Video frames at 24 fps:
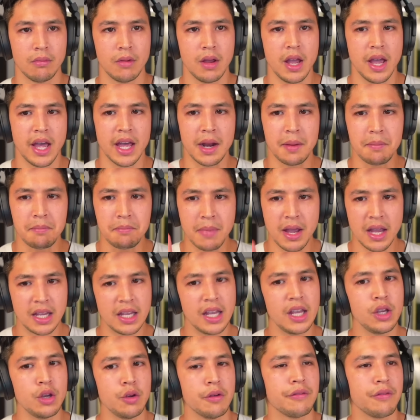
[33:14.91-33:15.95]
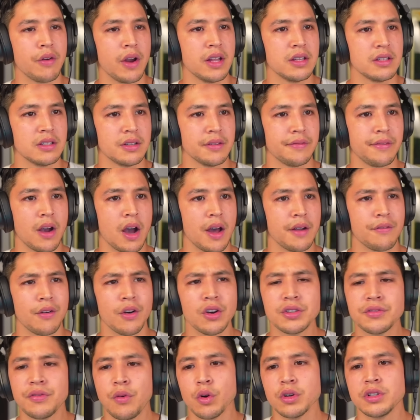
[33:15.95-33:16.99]
And I'm making you friends of God.
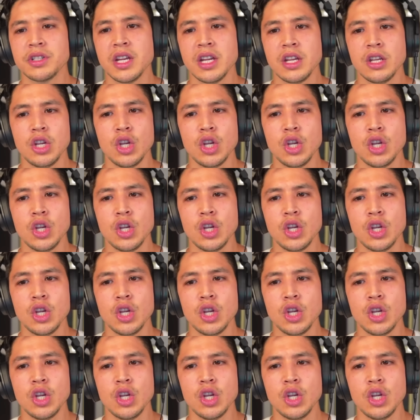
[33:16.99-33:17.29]
Verse 14,